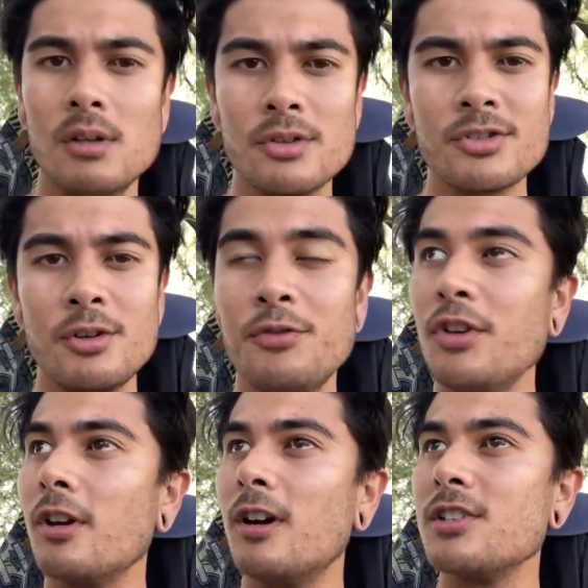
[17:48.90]
Also, if
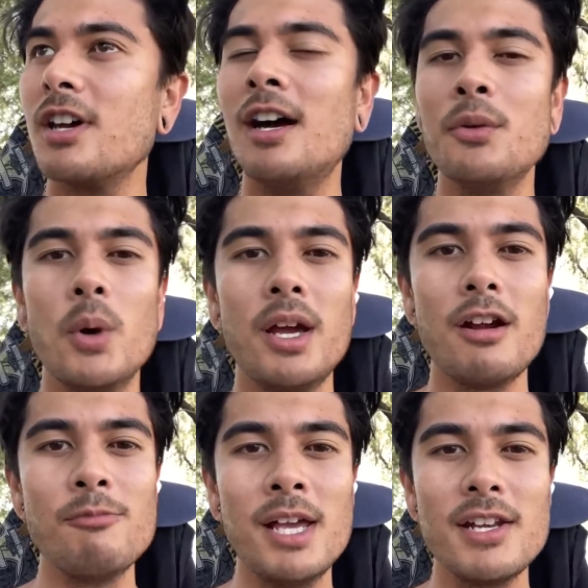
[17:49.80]
you guys are unaware,
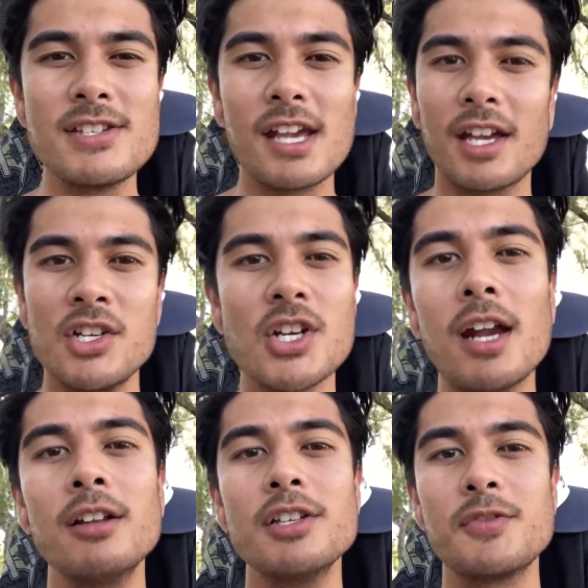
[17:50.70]
I've made a second
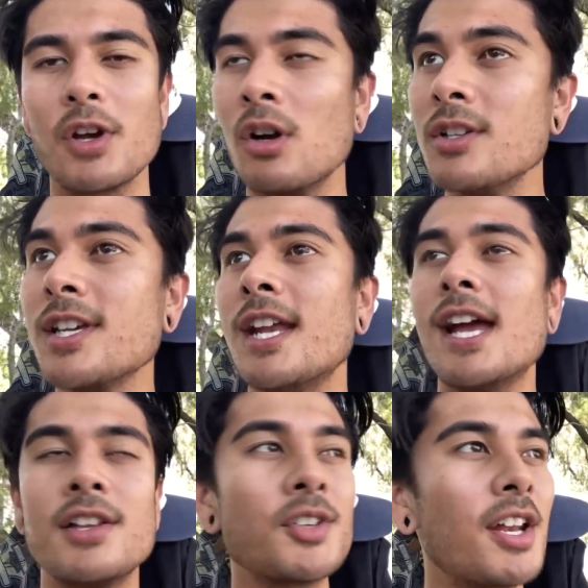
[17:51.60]
channel. It's for
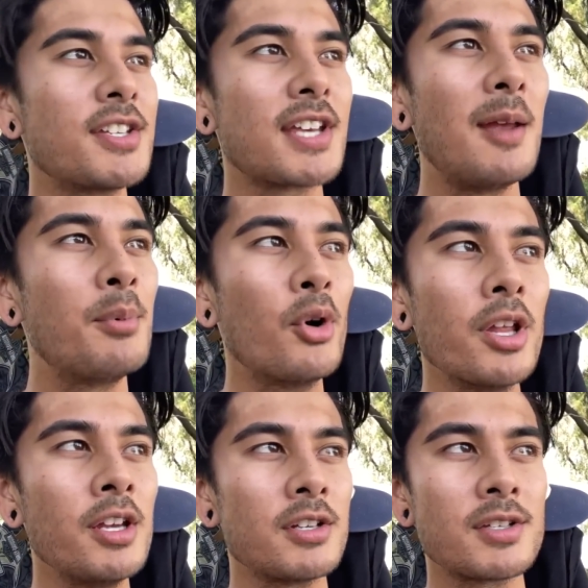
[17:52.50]
content outside of
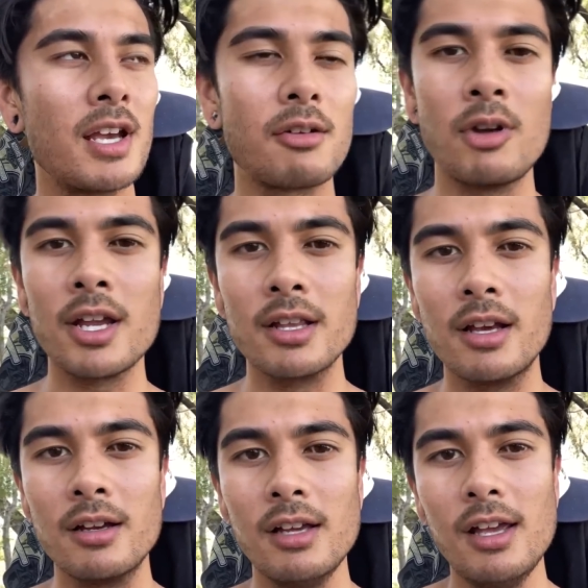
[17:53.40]
skateboarding, just like
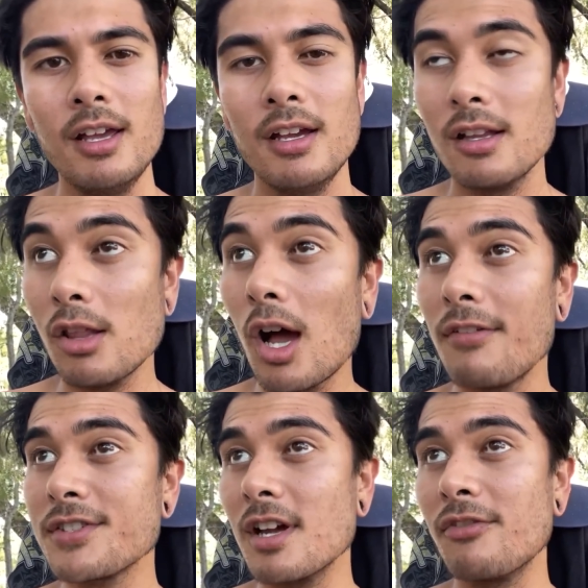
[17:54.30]
regular
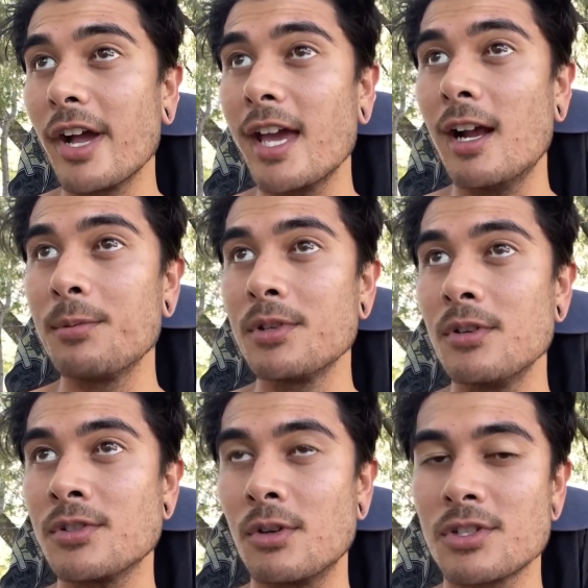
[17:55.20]
life stuff I get up
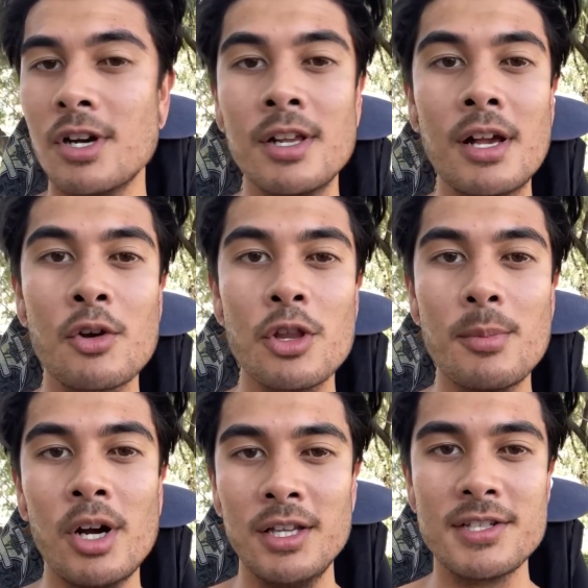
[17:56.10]
to. So it's kind of like all the
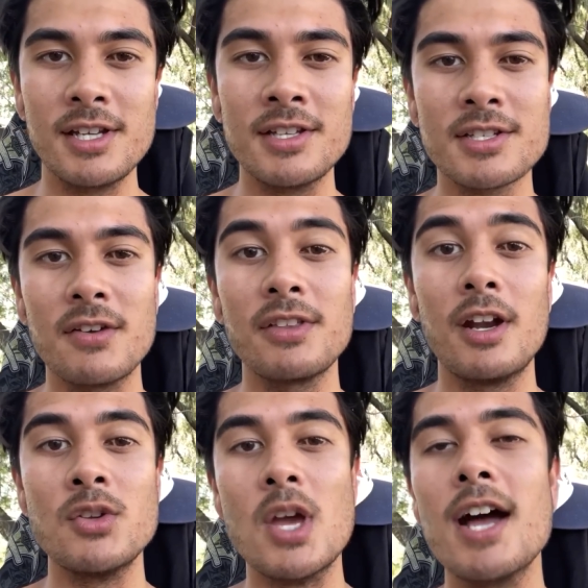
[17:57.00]
behind the scenes stuff
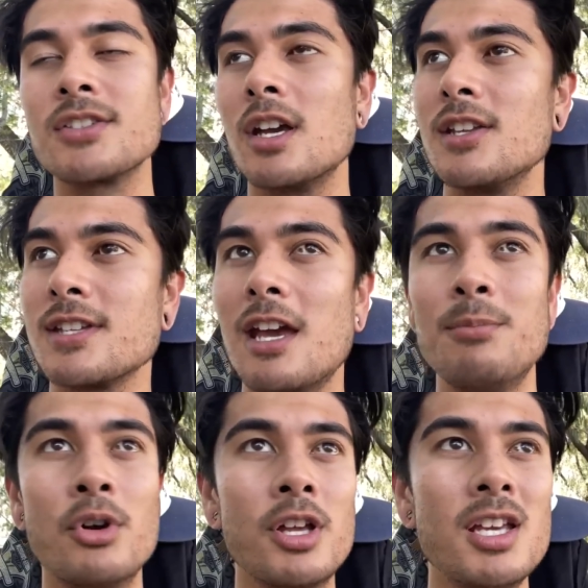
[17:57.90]
that I do outside of
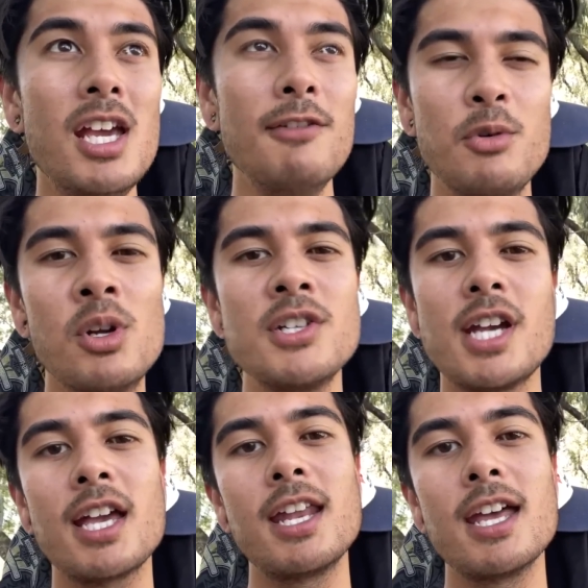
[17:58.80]
skateboarding. If you want to
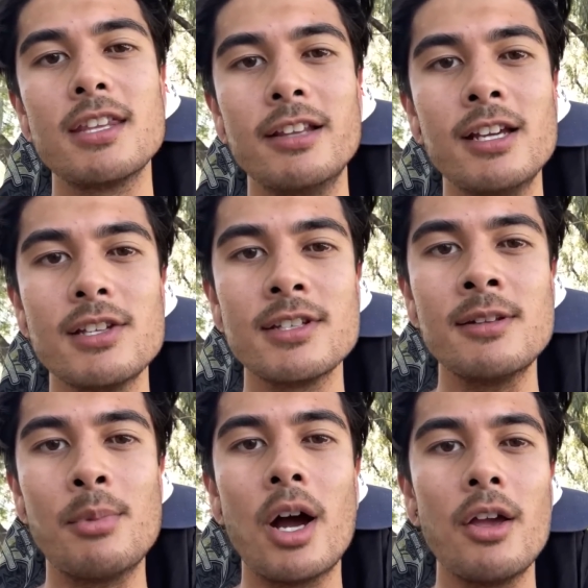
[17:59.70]
check it out, the link is in
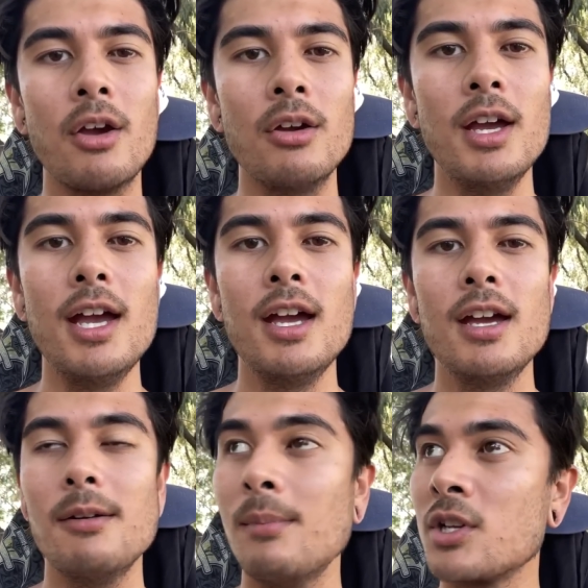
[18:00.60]
the bio.
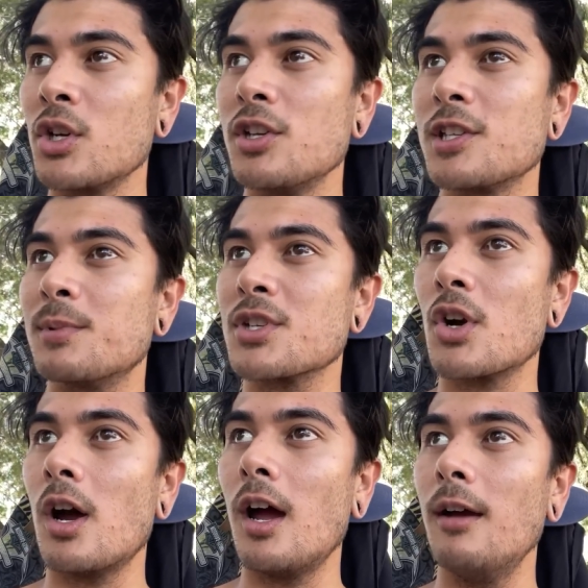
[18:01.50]
Make sure you
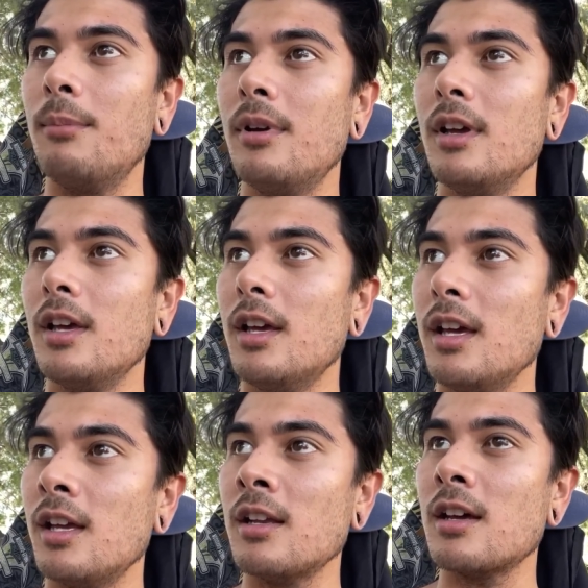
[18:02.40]
subscribe.
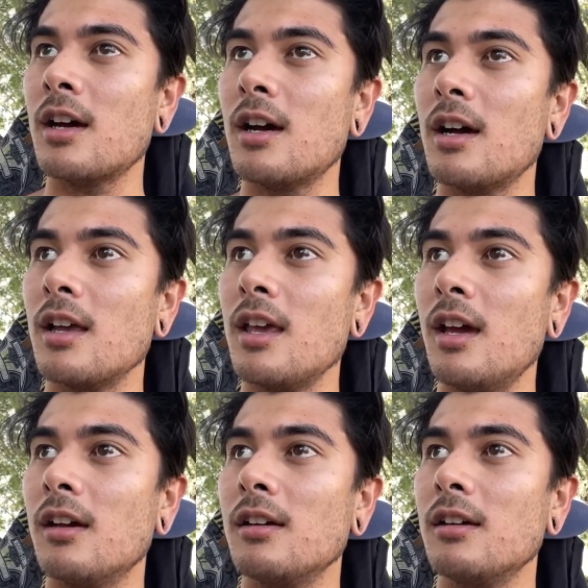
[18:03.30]
And uh,
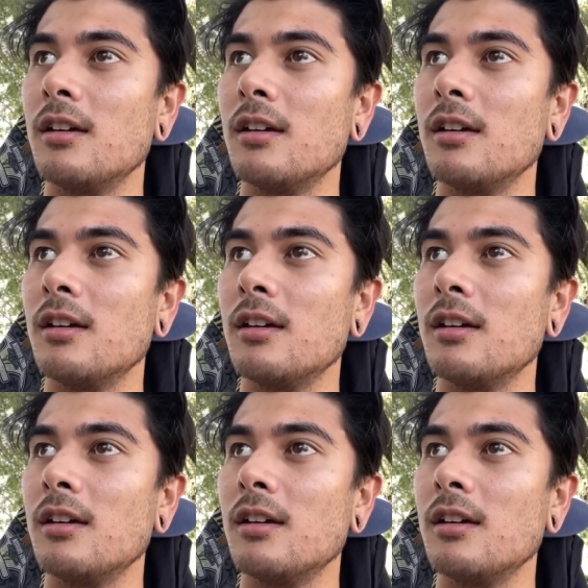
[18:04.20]
yeah,